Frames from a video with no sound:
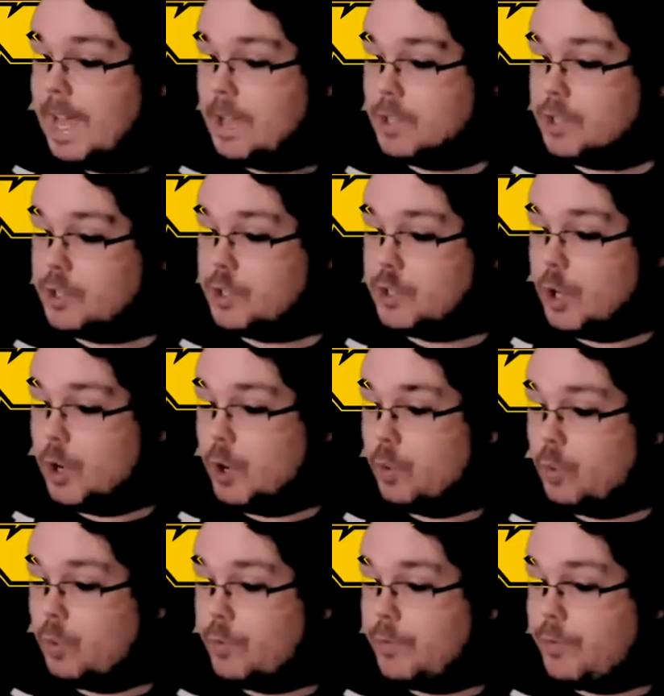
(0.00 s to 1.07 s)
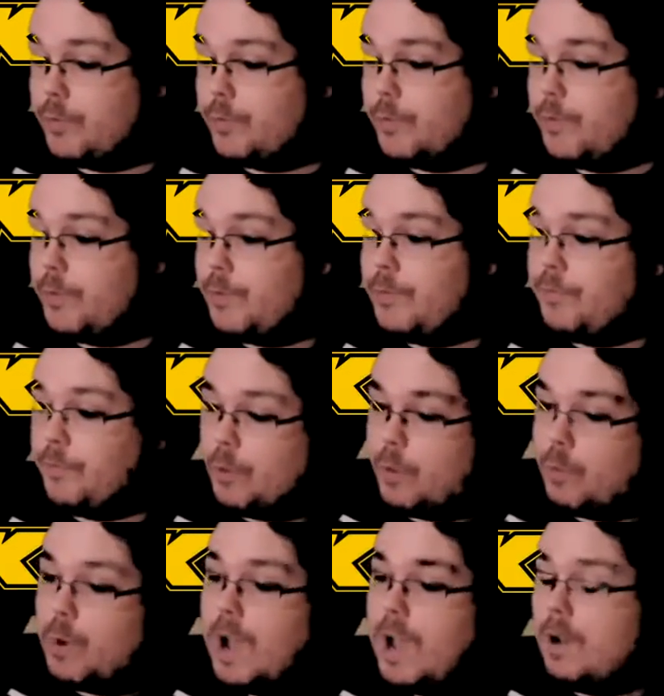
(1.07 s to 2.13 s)
So for a
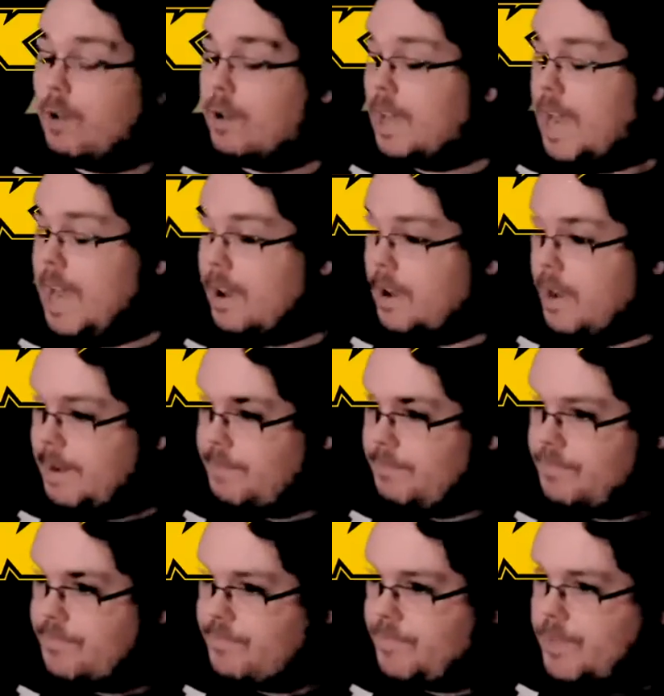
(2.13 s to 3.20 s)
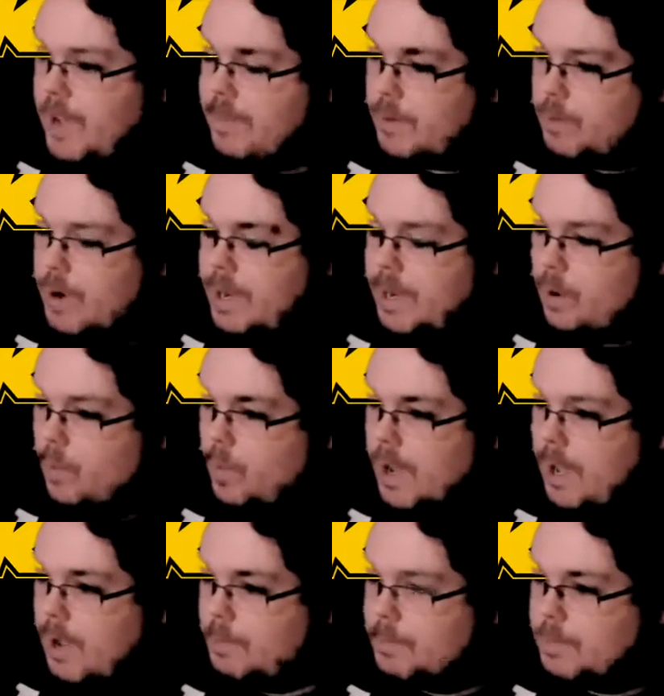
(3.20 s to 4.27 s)
while, I, I, haven't read it in a
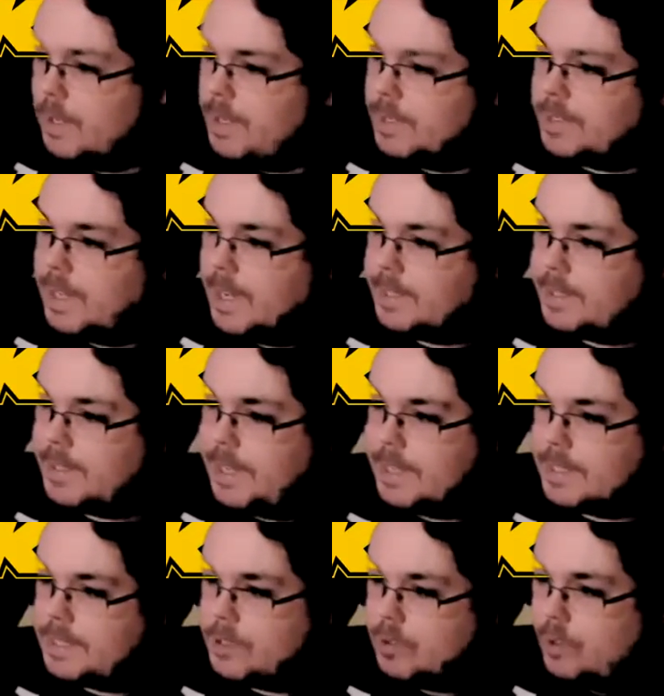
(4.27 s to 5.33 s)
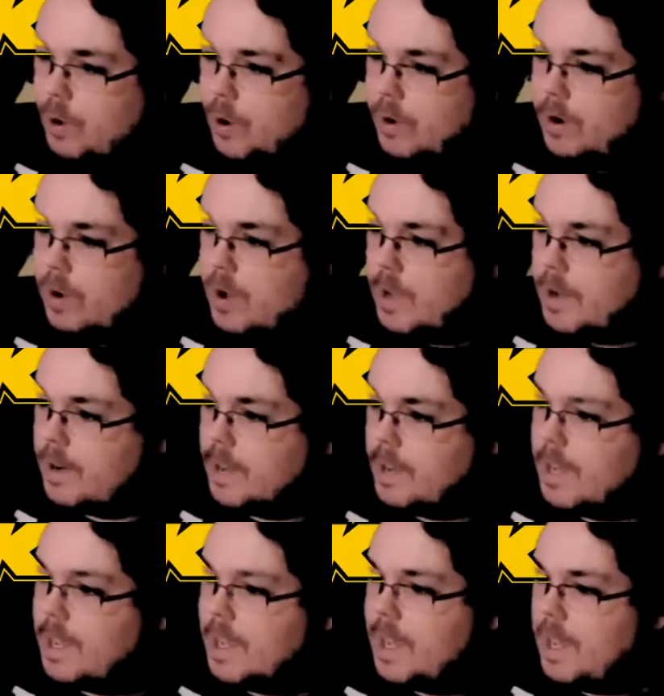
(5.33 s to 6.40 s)
while, but I think it's still going on.
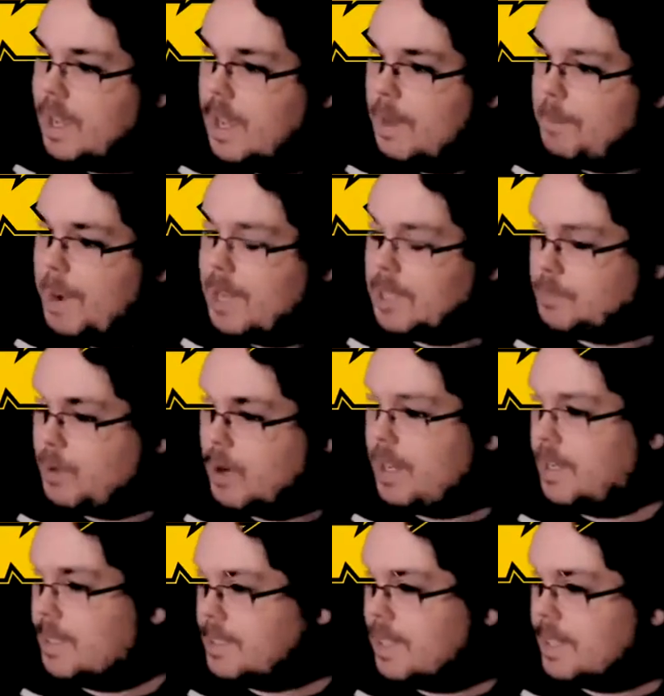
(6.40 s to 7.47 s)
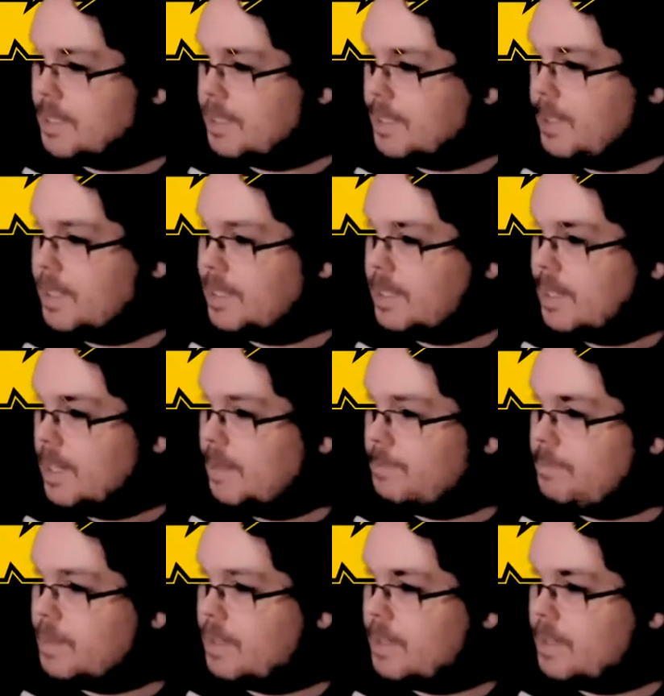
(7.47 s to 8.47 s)
Uh, Miles Morales actually heads it up.